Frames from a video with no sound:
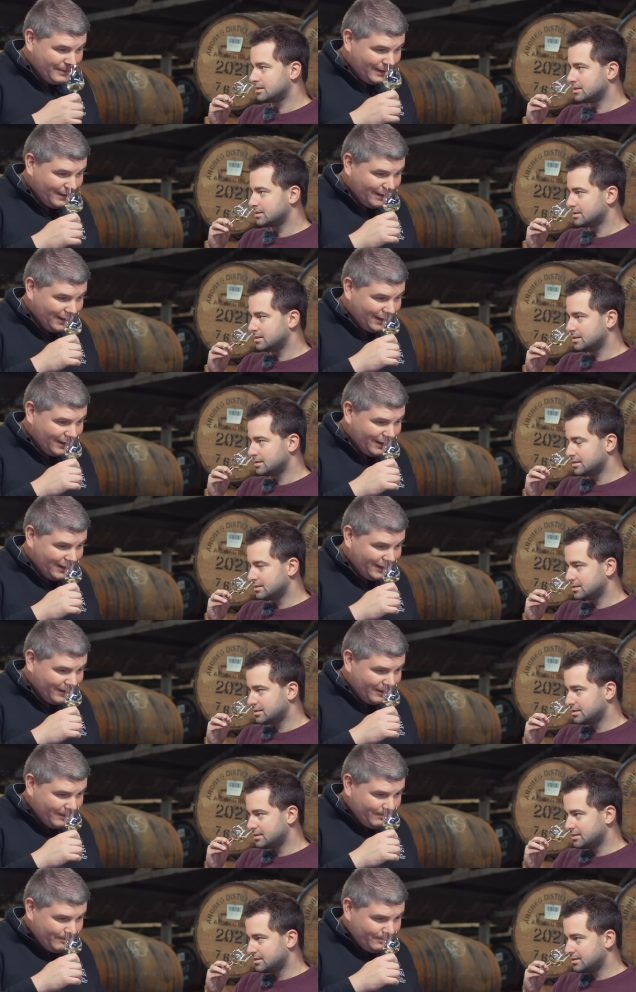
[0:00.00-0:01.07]
Speaker 1: bit of that in there.
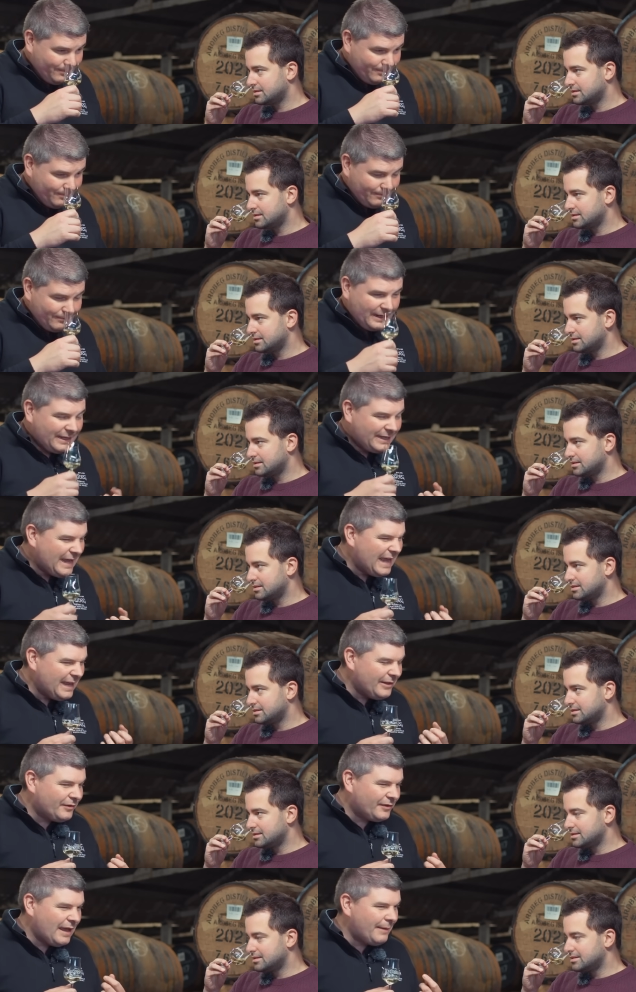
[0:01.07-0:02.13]
But
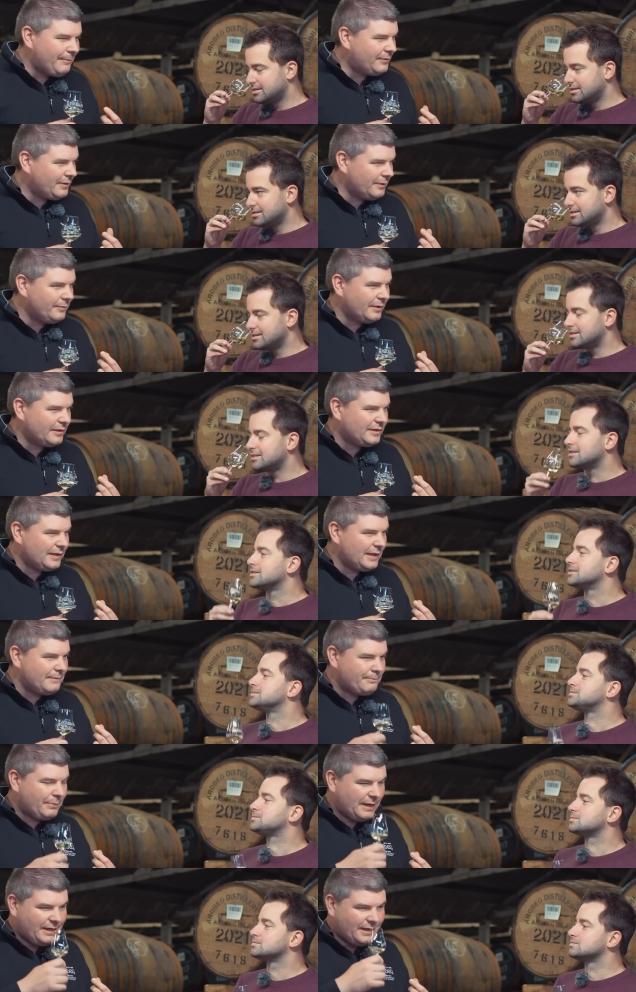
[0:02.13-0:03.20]
again, there's that
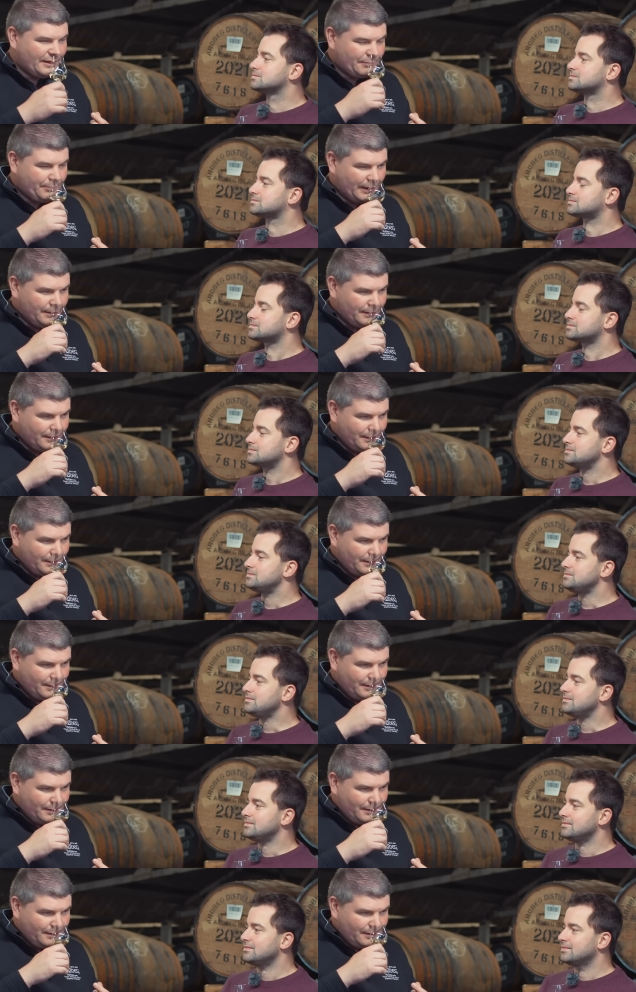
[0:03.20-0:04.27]
slight brininess, but
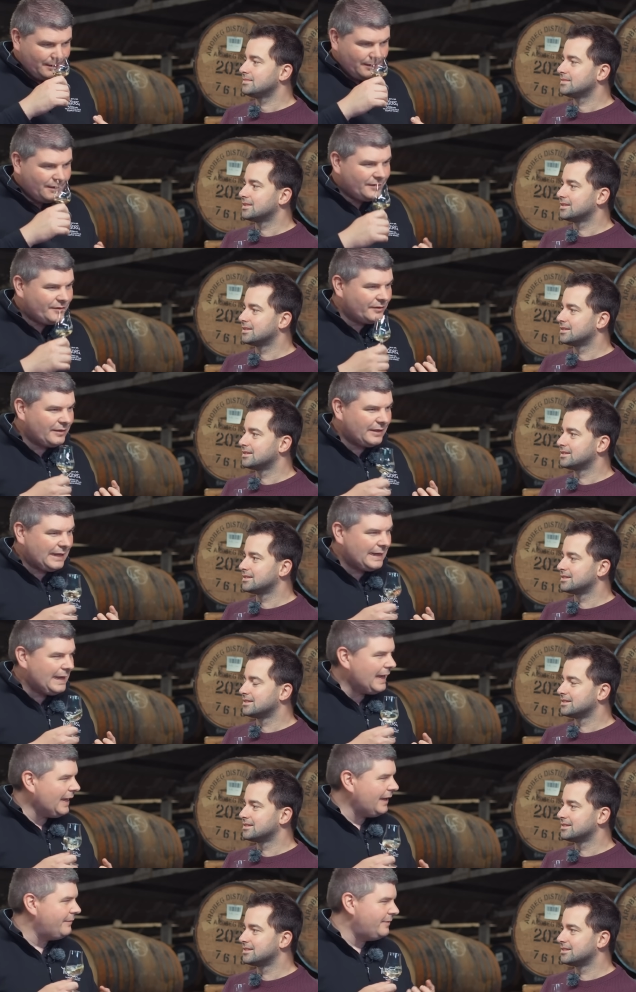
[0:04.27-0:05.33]
There is, there's like an
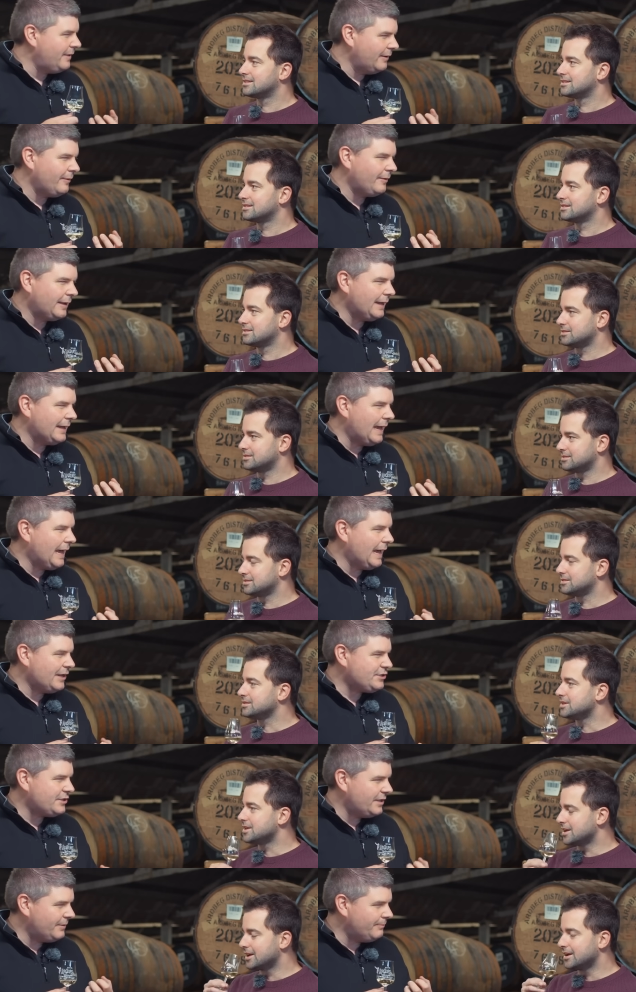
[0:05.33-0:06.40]

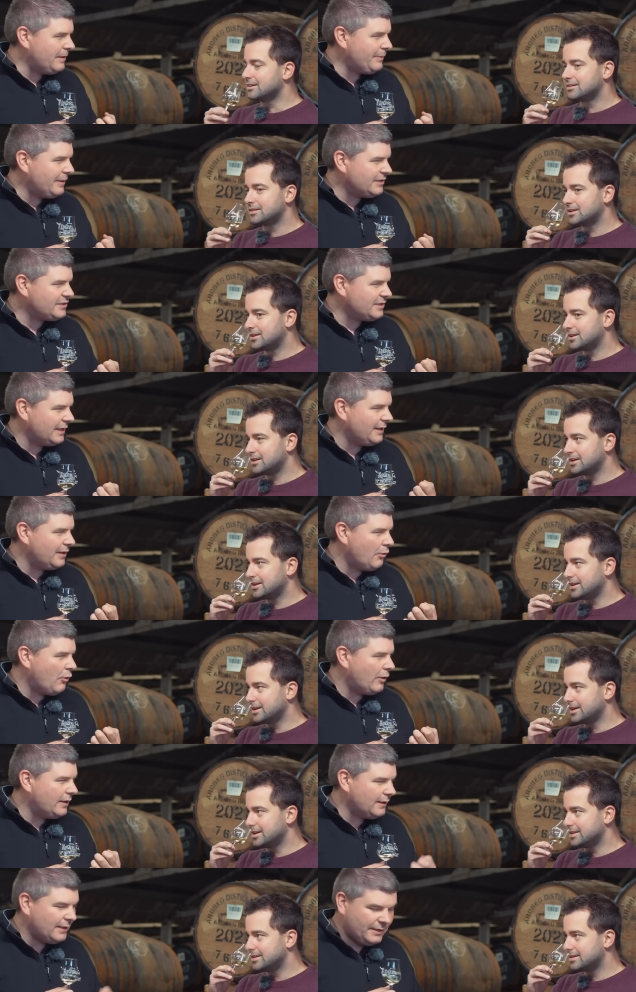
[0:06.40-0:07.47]
Speaker 2: ashy, yeah, maybe a slightly
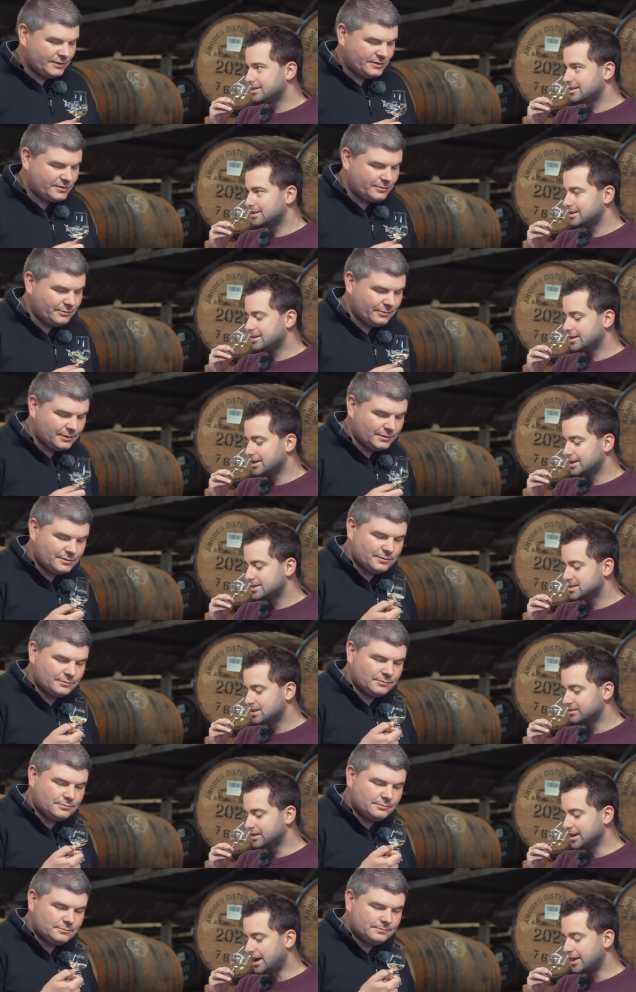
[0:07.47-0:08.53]
oiliness to it. It is
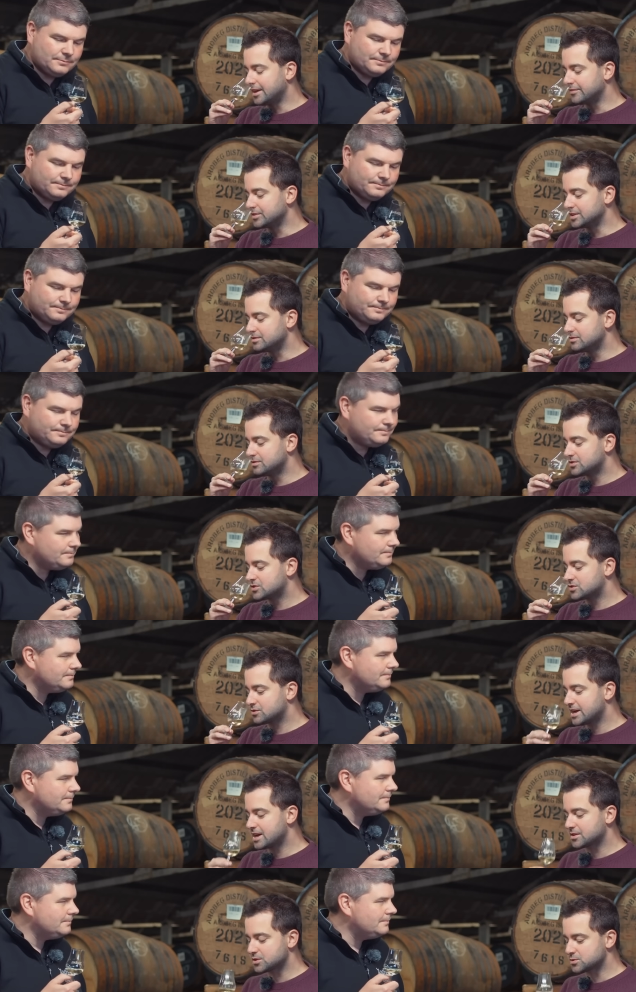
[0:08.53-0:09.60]
lovely. And I think the
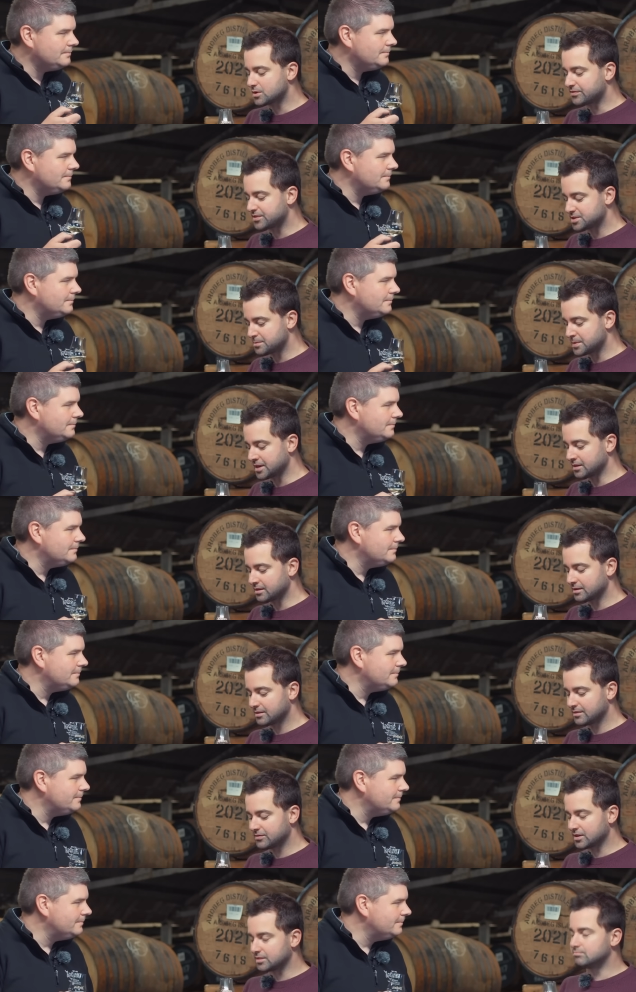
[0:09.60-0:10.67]
strength as well, for something,
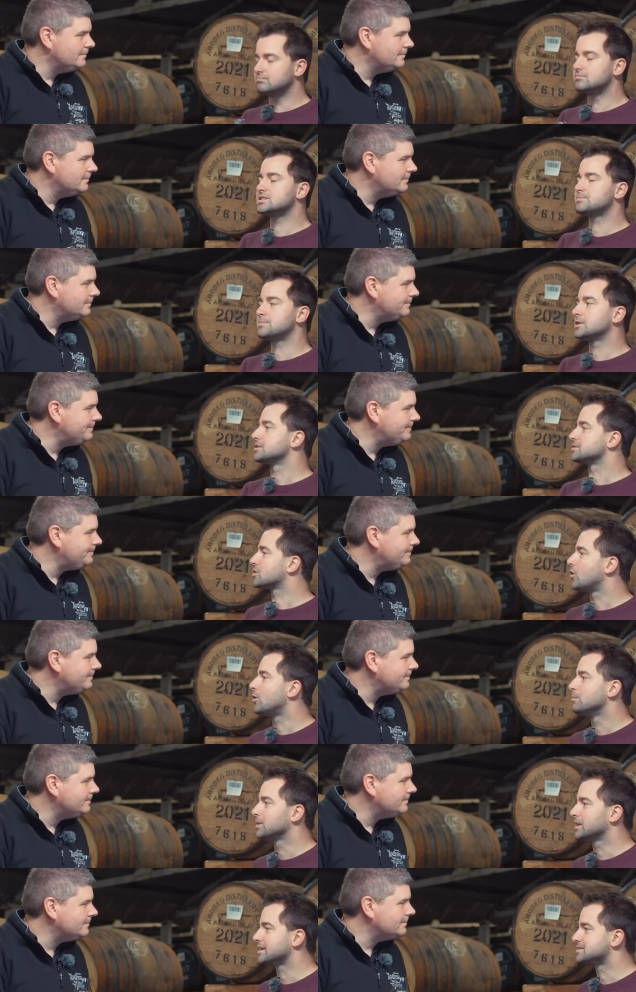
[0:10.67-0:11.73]
for a spirit as
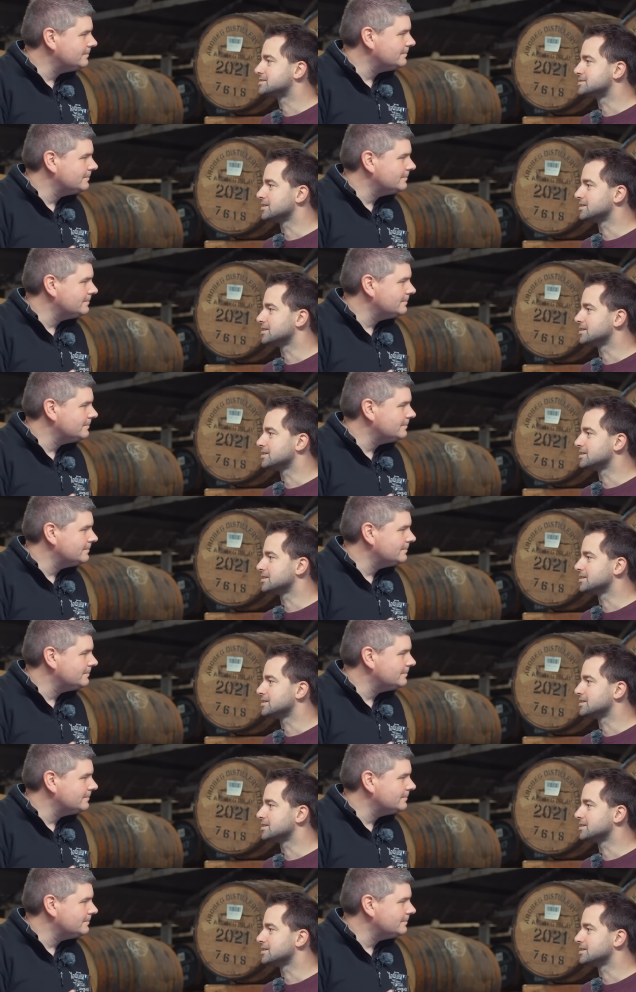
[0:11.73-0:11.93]
complex